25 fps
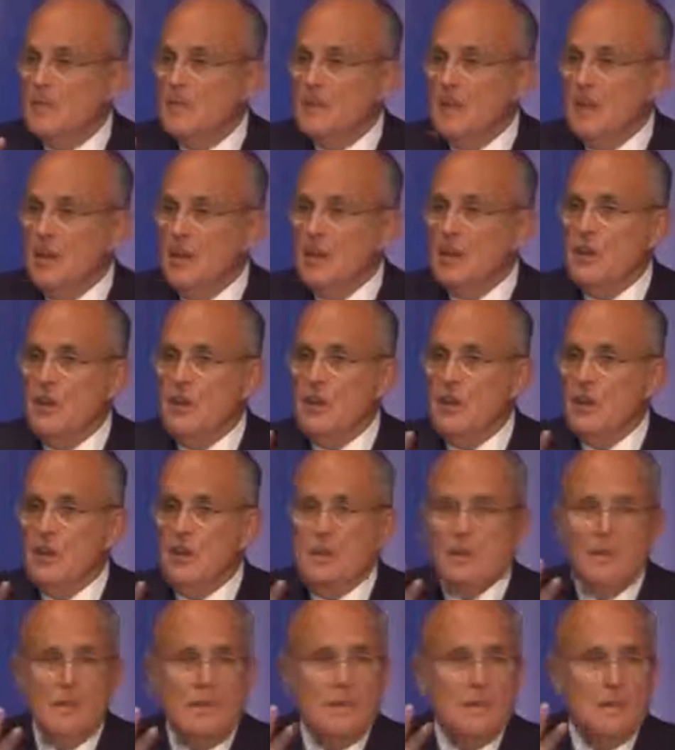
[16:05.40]
say
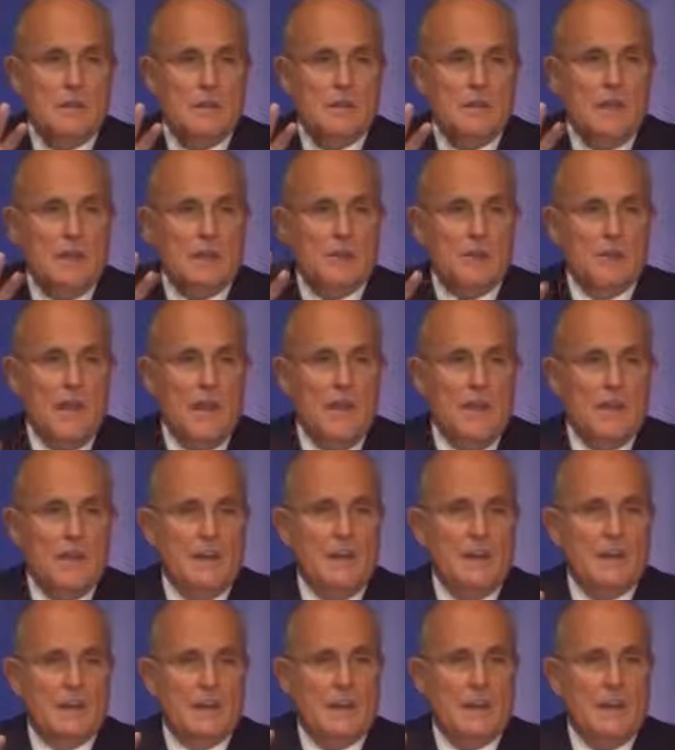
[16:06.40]
that
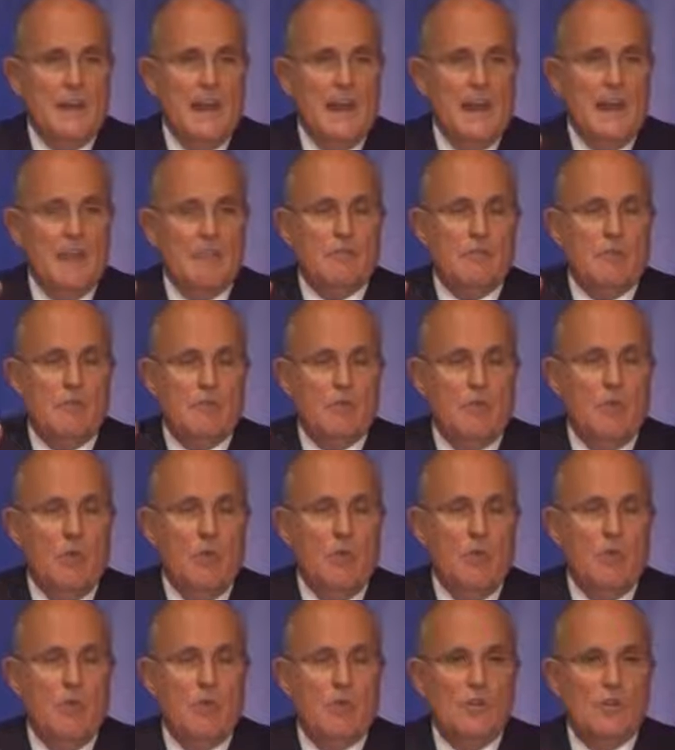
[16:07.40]
Iran can have
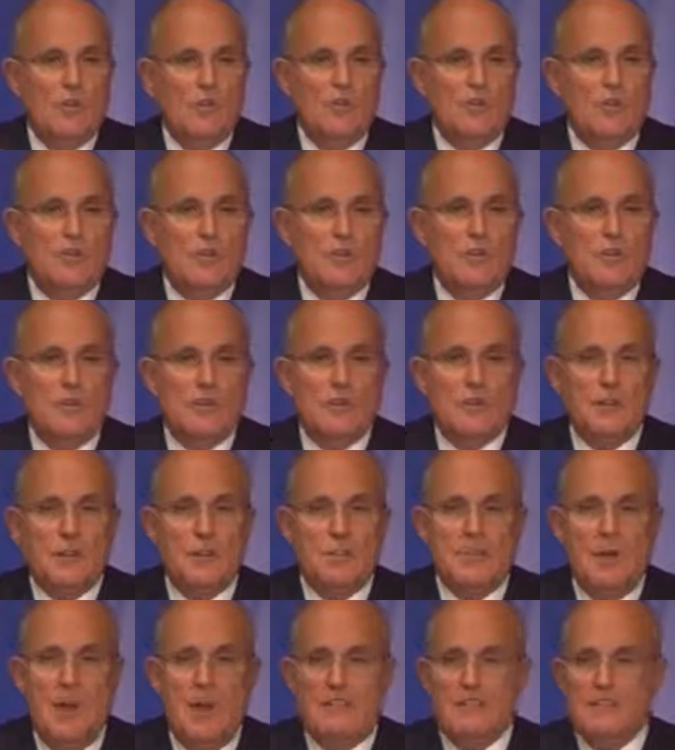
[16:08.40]
no nuclear
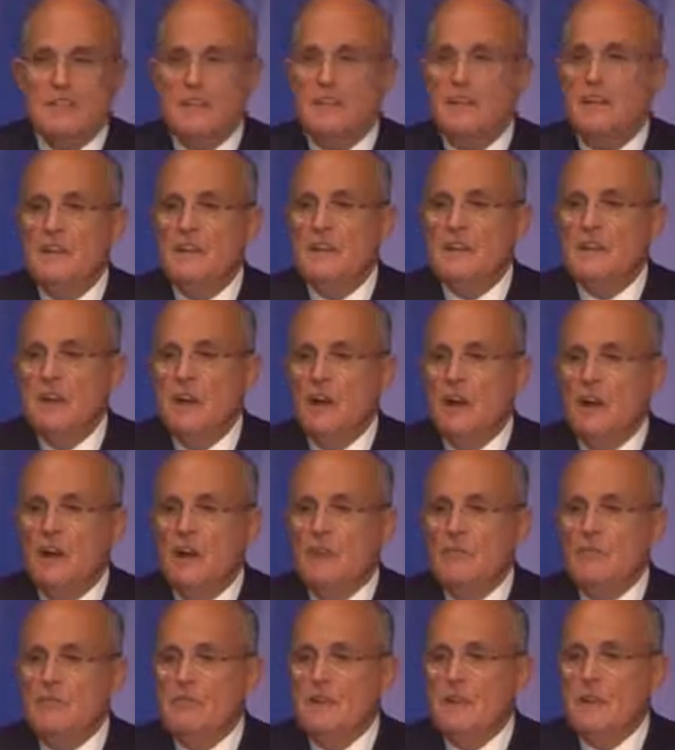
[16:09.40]
capacity
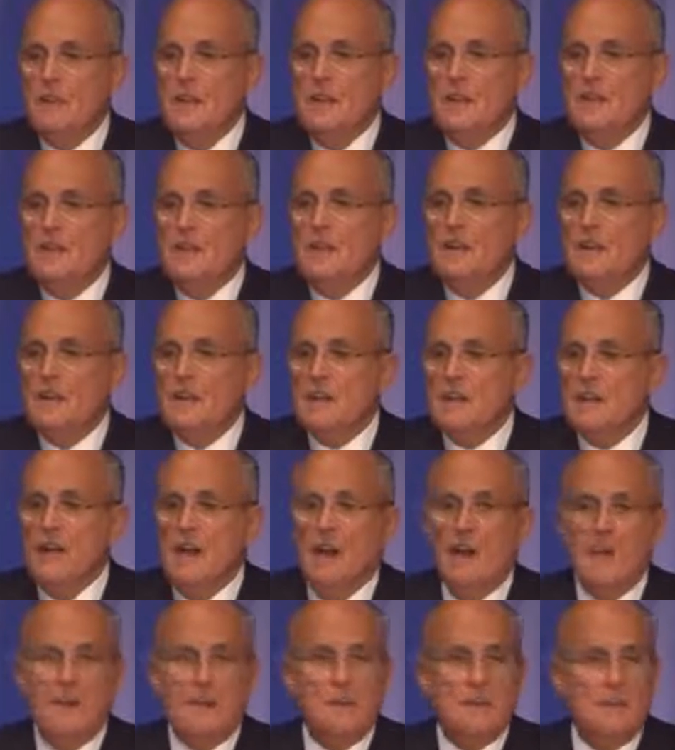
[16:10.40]
of any
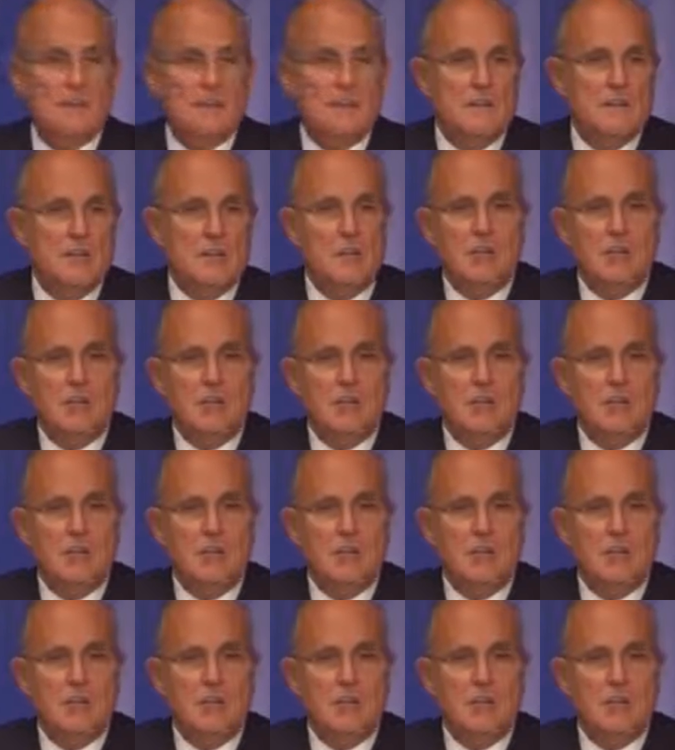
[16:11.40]
kind.